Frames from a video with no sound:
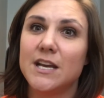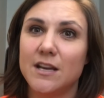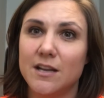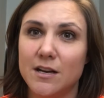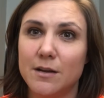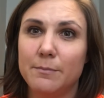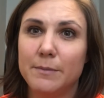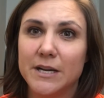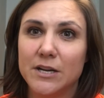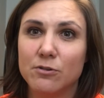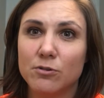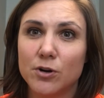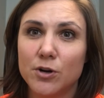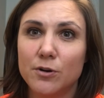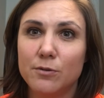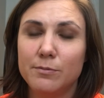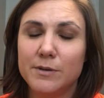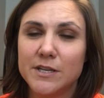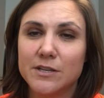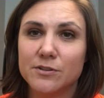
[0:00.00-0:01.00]

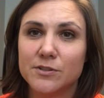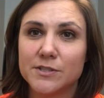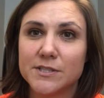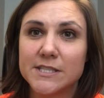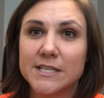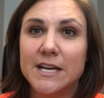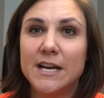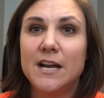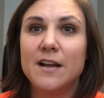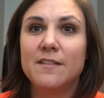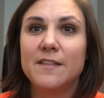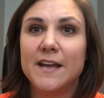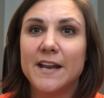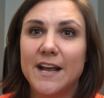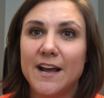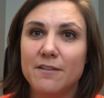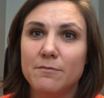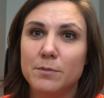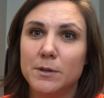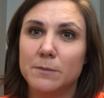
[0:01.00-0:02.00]
antimicrobials that
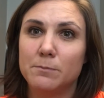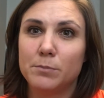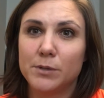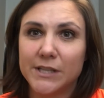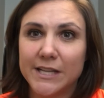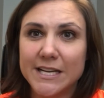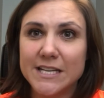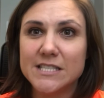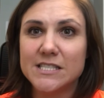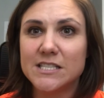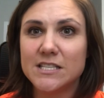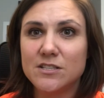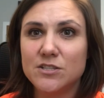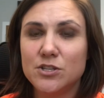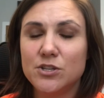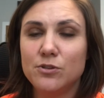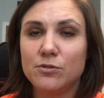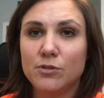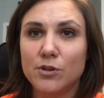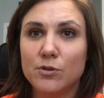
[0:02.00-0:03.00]
have been placed
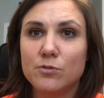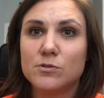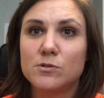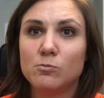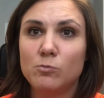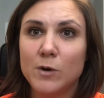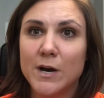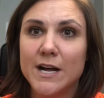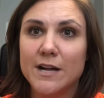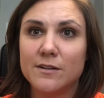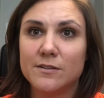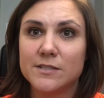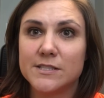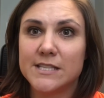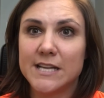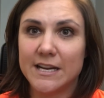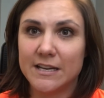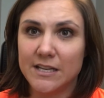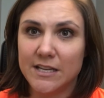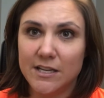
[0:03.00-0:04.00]
into those wells
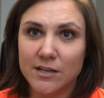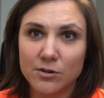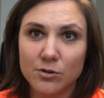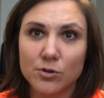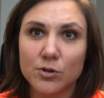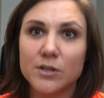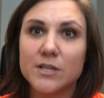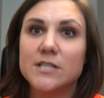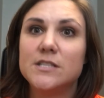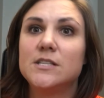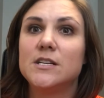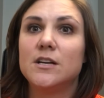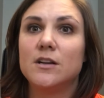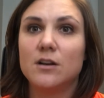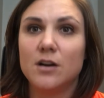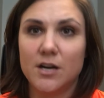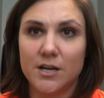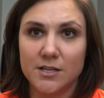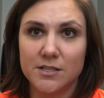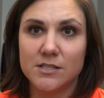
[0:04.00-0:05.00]
at increasing
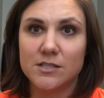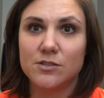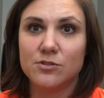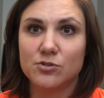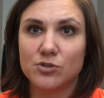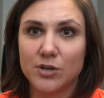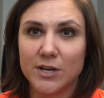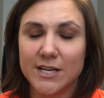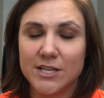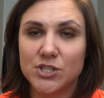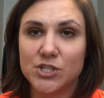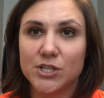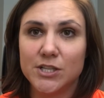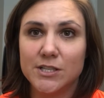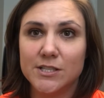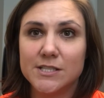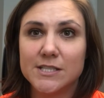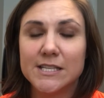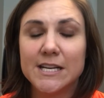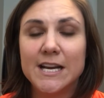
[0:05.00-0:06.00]

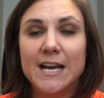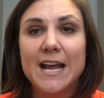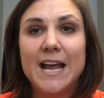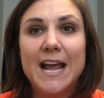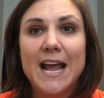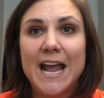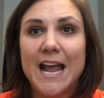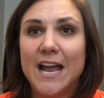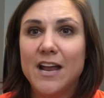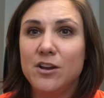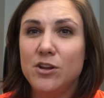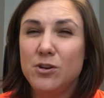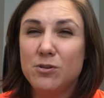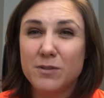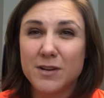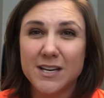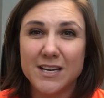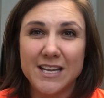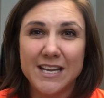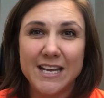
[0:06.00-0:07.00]
concentrations. And you
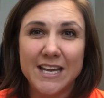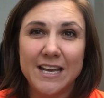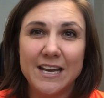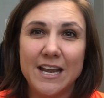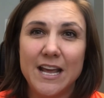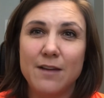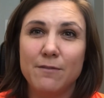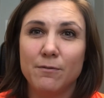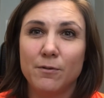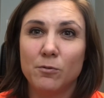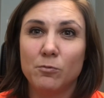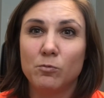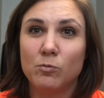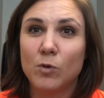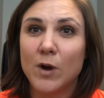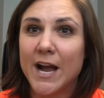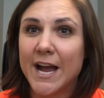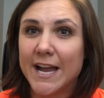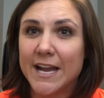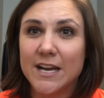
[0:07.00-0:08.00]
can get a
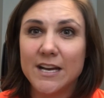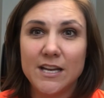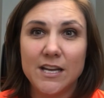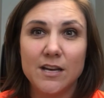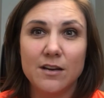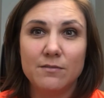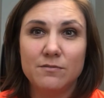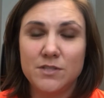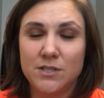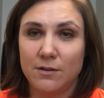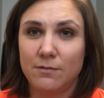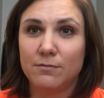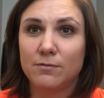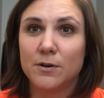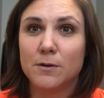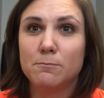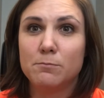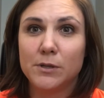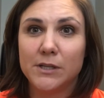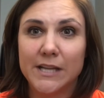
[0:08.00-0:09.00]
variety of
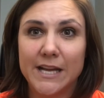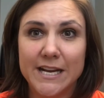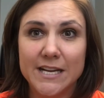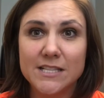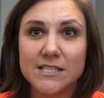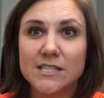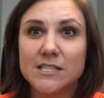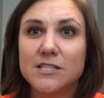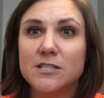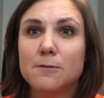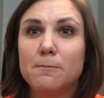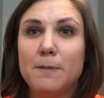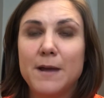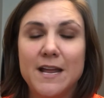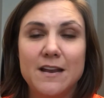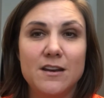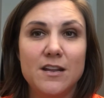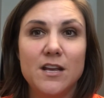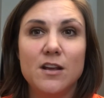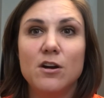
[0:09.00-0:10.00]
different plates
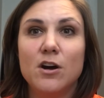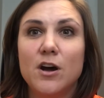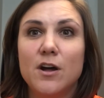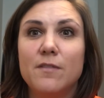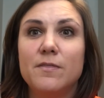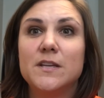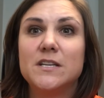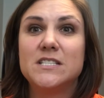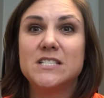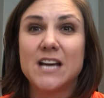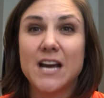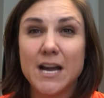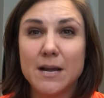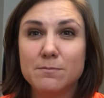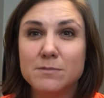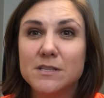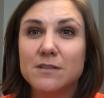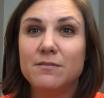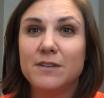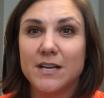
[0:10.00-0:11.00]
depending on the
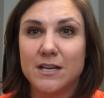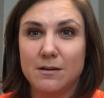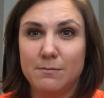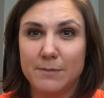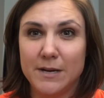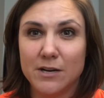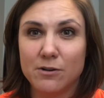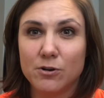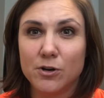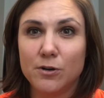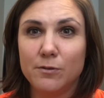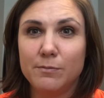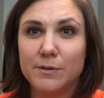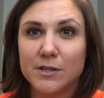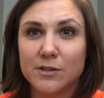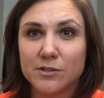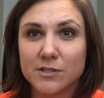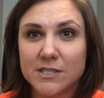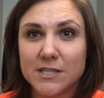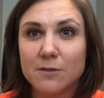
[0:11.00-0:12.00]
types of
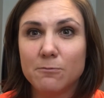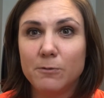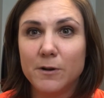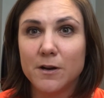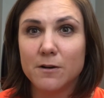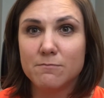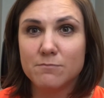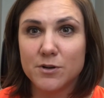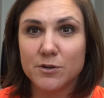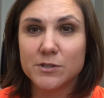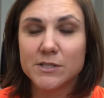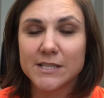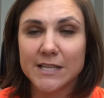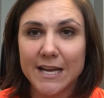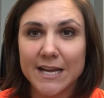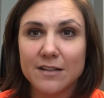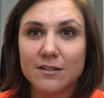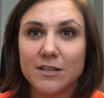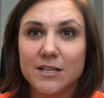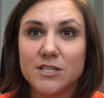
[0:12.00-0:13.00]
antimicrobials that we are most
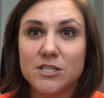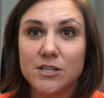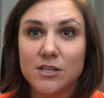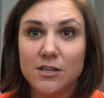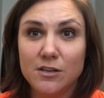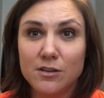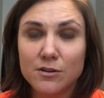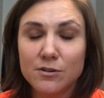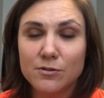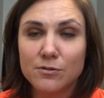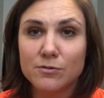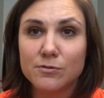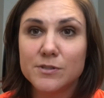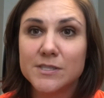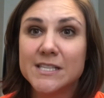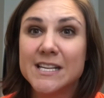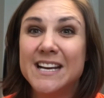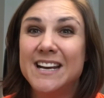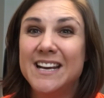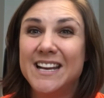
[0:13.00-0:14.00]
likely to use
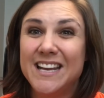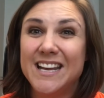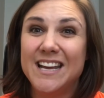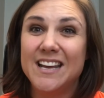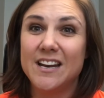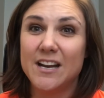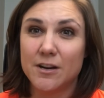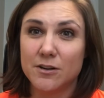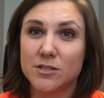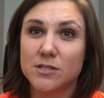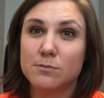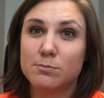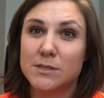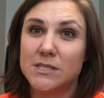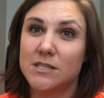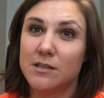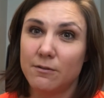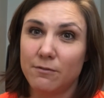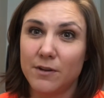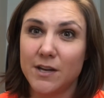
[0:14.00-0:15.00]
in our
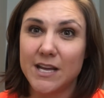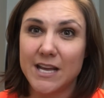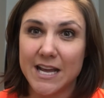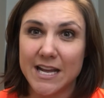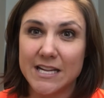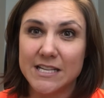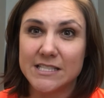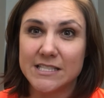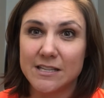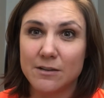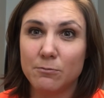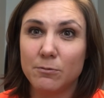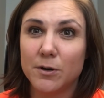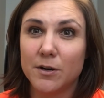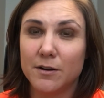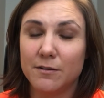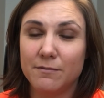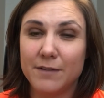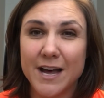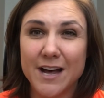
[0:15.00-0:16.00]
specific case that
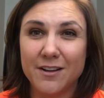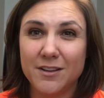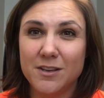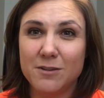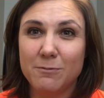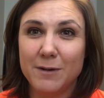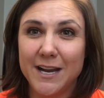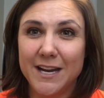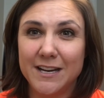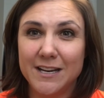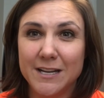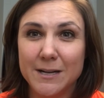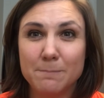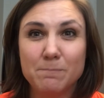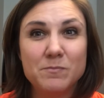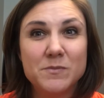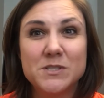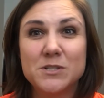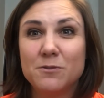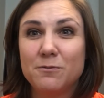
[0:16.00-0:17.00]
we're evaluating.
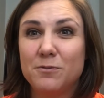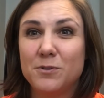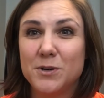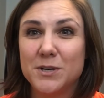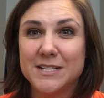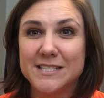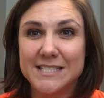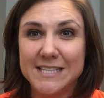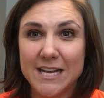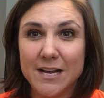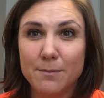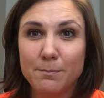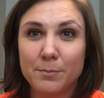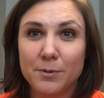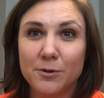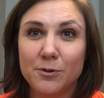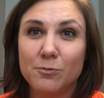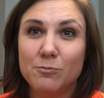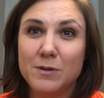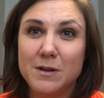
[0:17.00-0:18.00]
So for
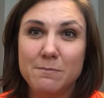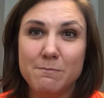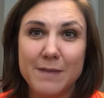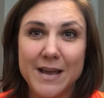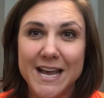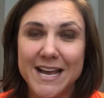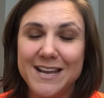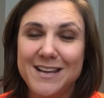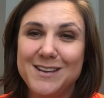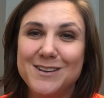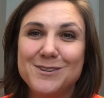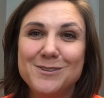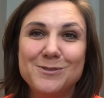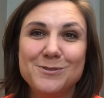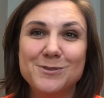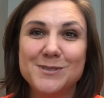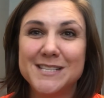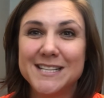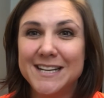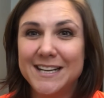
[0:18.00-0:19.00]
example, we may
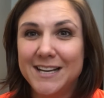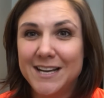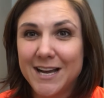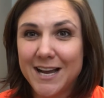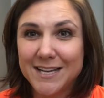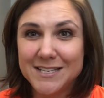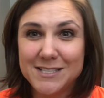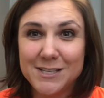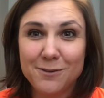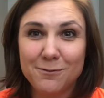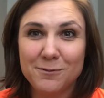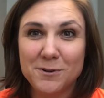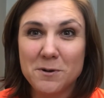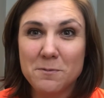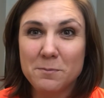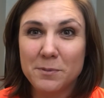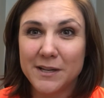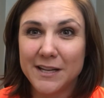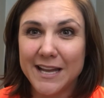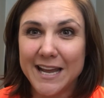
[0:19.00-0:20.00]
use a
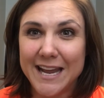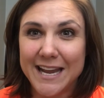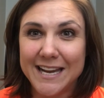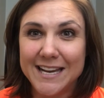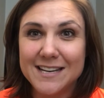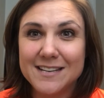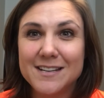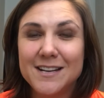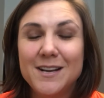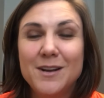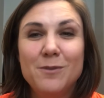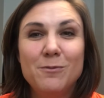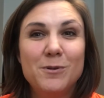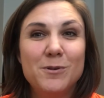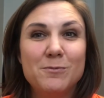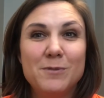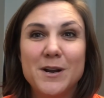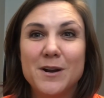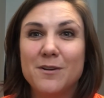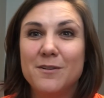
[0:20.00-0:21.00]
different plate
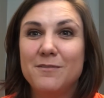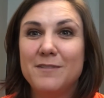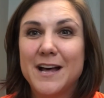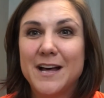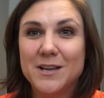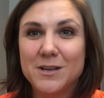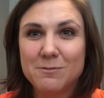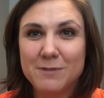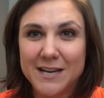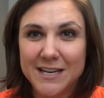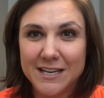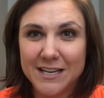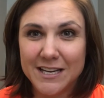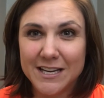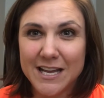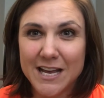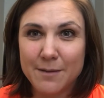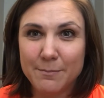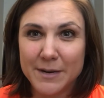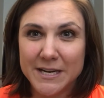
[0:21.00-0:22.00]
when we are evaluating
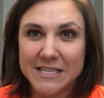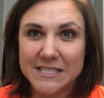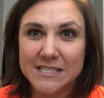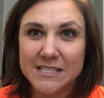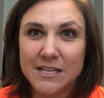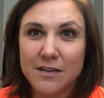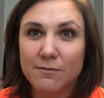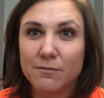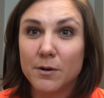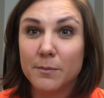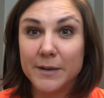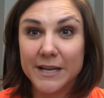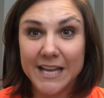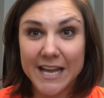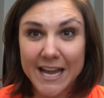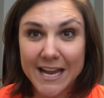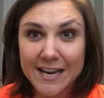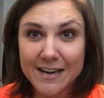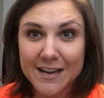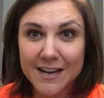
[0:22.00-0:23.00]
an MIC from a
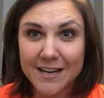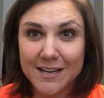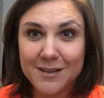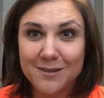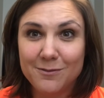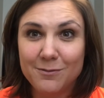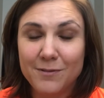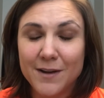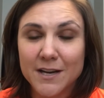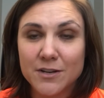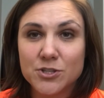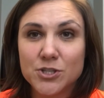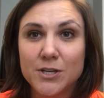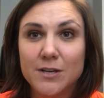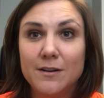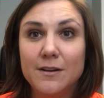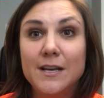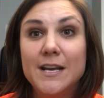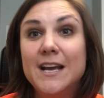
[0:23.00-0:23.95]
canine infection